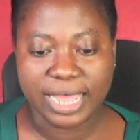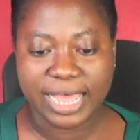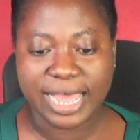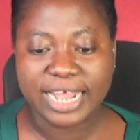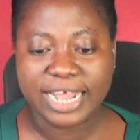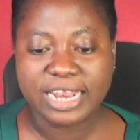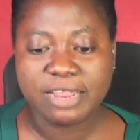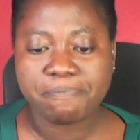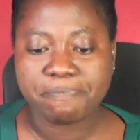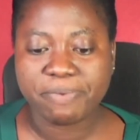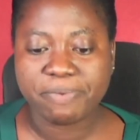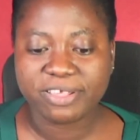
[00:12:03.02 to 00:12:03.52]

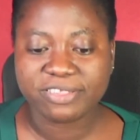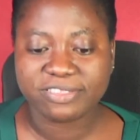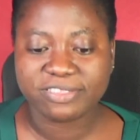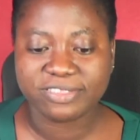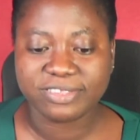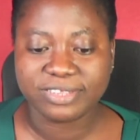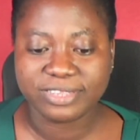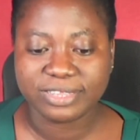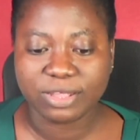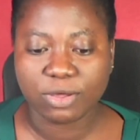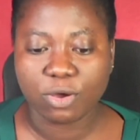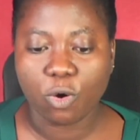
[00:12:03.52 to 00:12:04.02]
Any
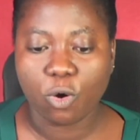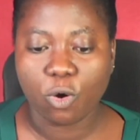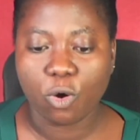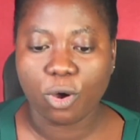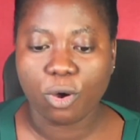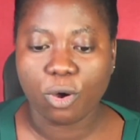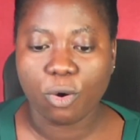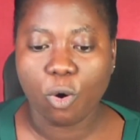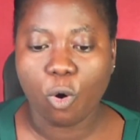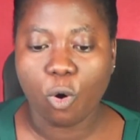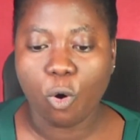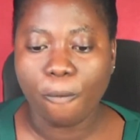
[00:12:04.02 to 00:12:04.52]
person
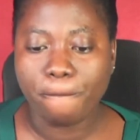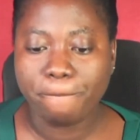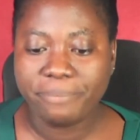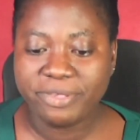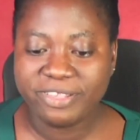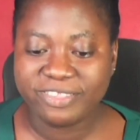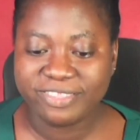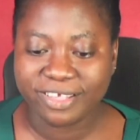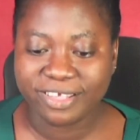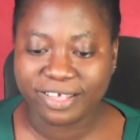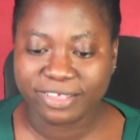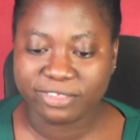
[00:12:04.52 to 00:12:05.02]
or
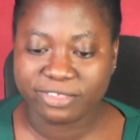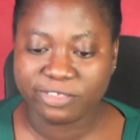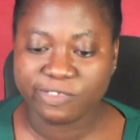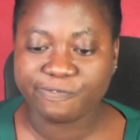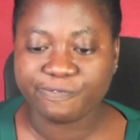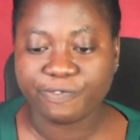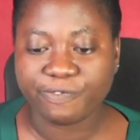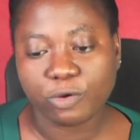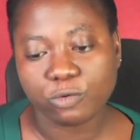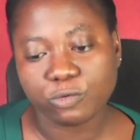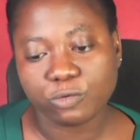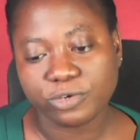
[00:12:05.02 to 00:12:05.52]
business that is
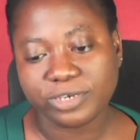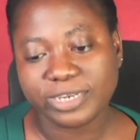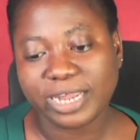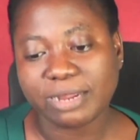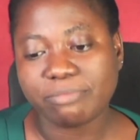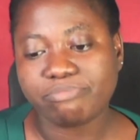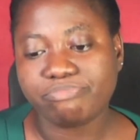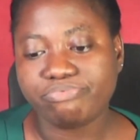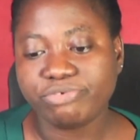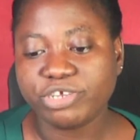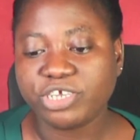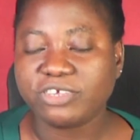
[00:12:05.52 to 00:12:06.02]
found
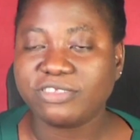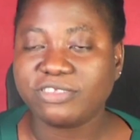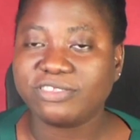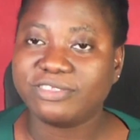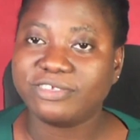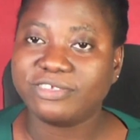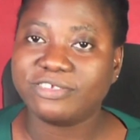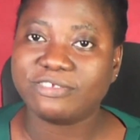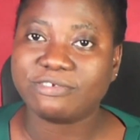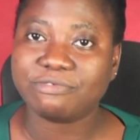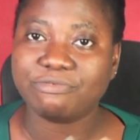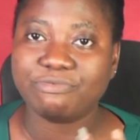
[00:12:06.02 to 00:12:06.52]
that breaches
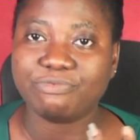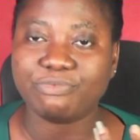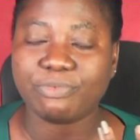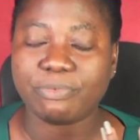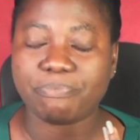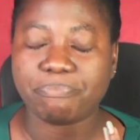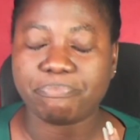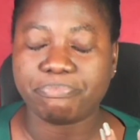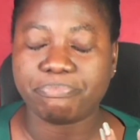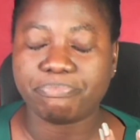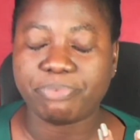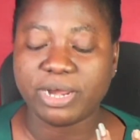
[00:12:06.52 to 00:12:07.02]
this
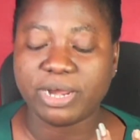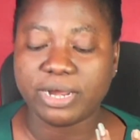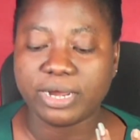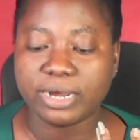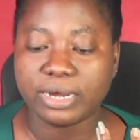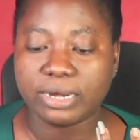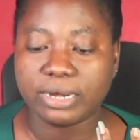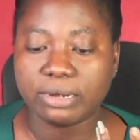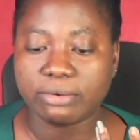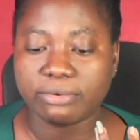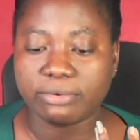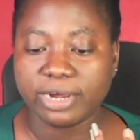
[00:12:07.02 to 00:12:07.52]

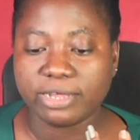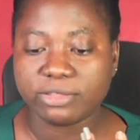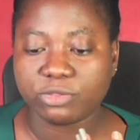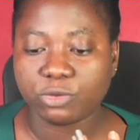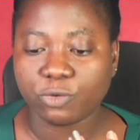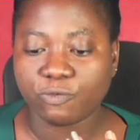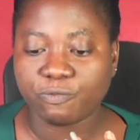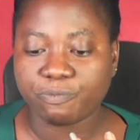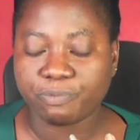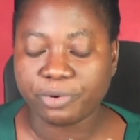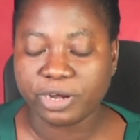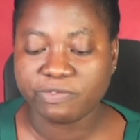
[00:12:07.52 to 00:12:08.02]
right
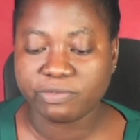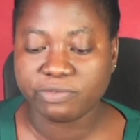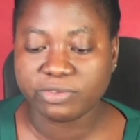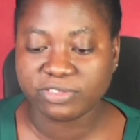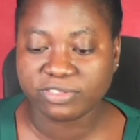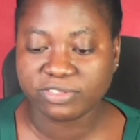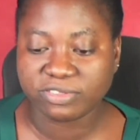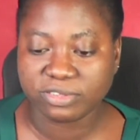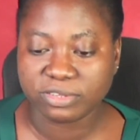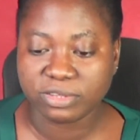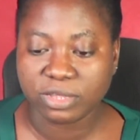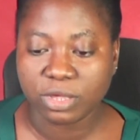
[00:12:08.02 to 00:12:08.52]
of
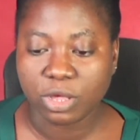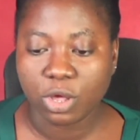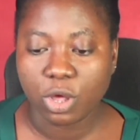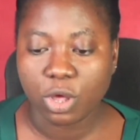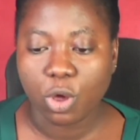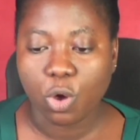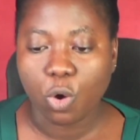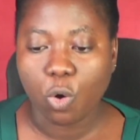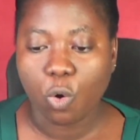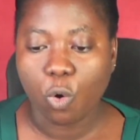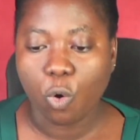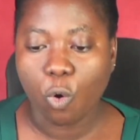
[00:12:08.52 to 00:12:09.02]
privacy
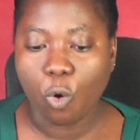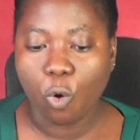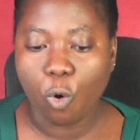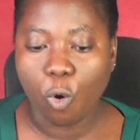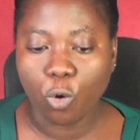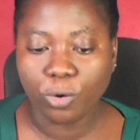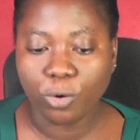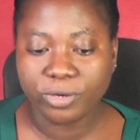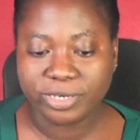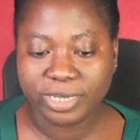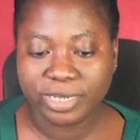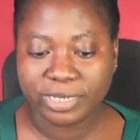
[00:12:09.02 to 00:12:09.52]

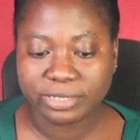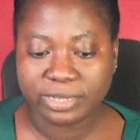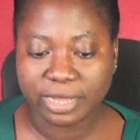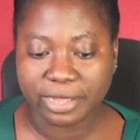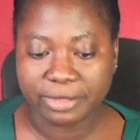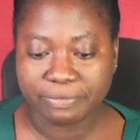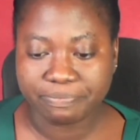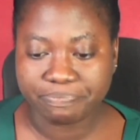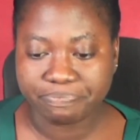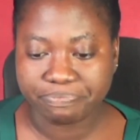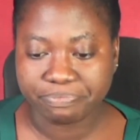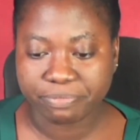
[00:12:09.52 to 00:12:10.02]
or
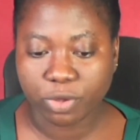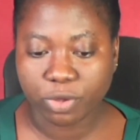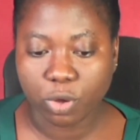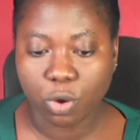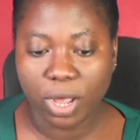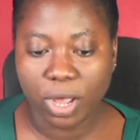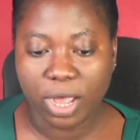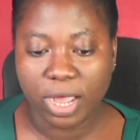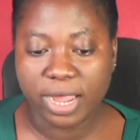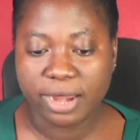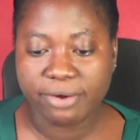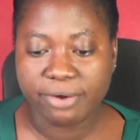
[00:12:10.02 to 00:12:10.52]
data,
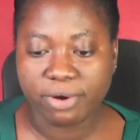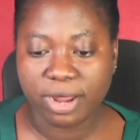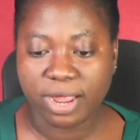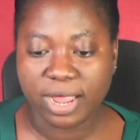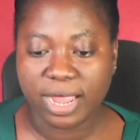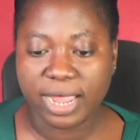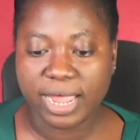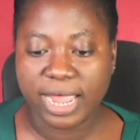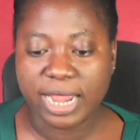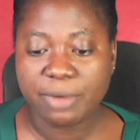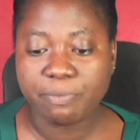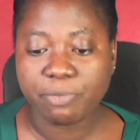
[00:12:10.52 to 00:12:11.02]

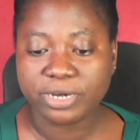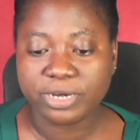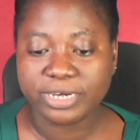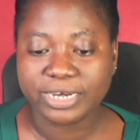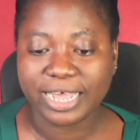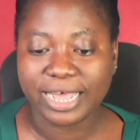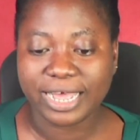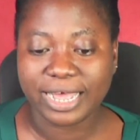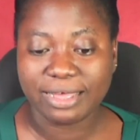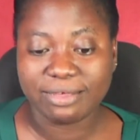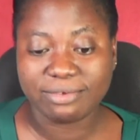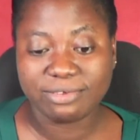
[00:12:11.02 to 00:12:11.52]
anybody
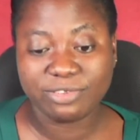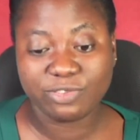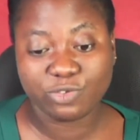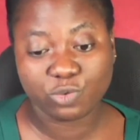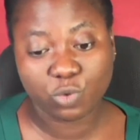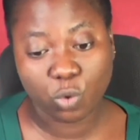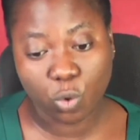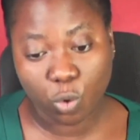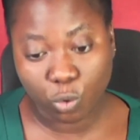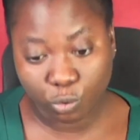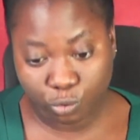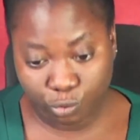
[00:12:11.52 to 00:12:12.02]
that is
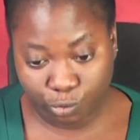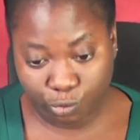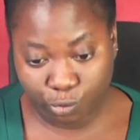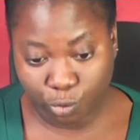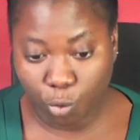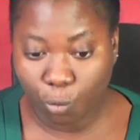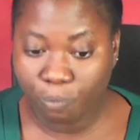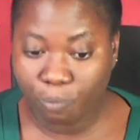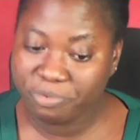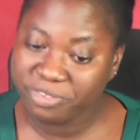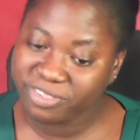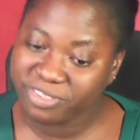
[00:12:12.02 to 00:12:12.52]
caught
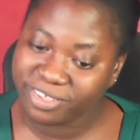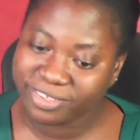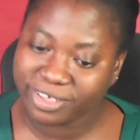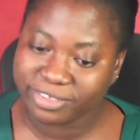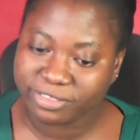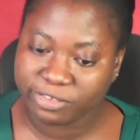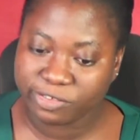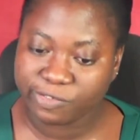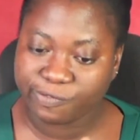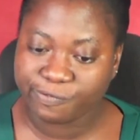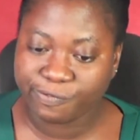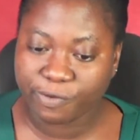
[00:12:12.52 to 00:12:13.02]
or business
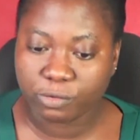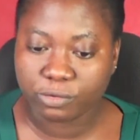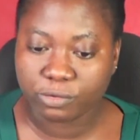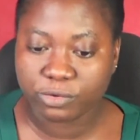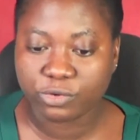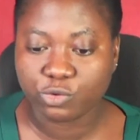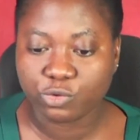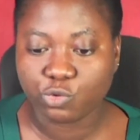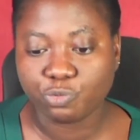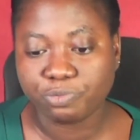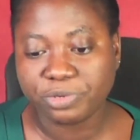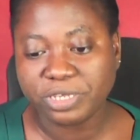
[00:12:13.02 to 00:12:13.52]
that is
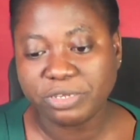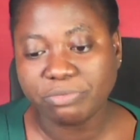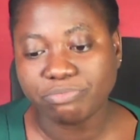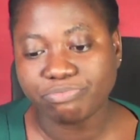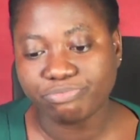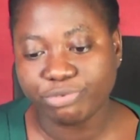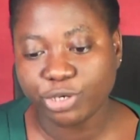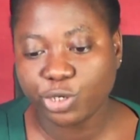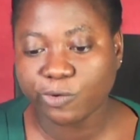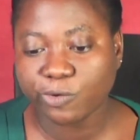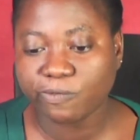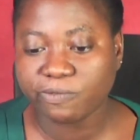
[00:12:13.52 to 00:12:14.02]
found to be in
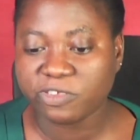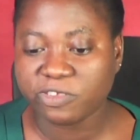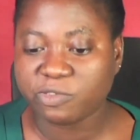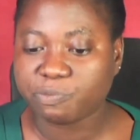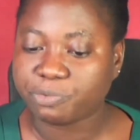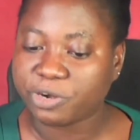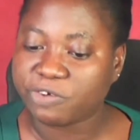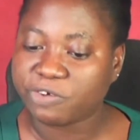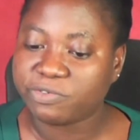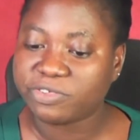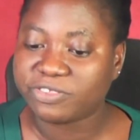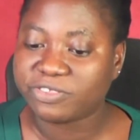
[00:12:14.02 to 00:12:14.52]
breach of this
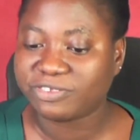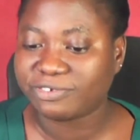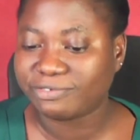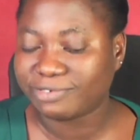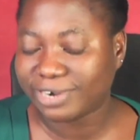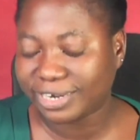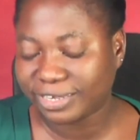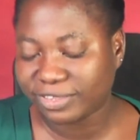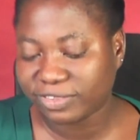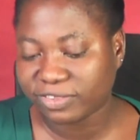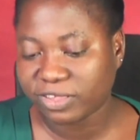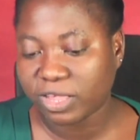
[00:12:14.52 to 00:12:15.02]
privacy
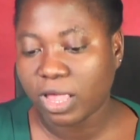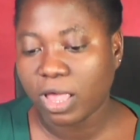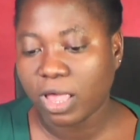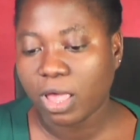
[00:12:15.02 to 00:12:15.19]
right